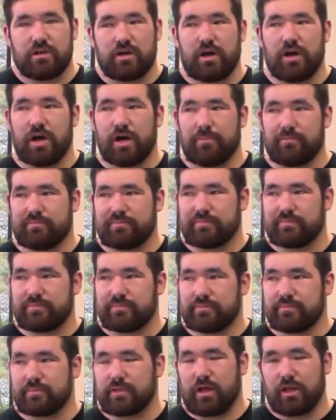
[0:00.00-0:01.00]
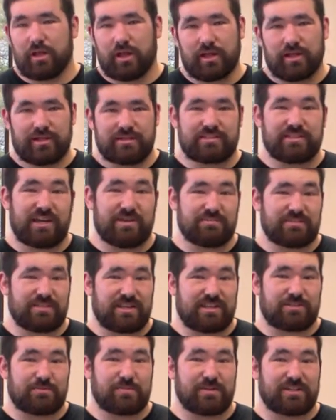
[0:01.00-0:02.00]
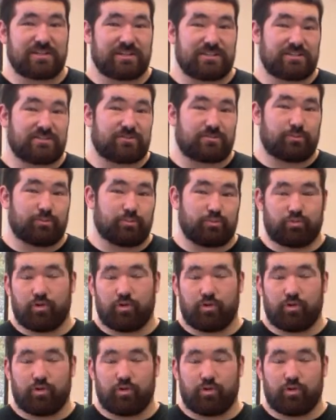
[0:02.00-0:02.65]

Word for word: Um, a lot of times that's because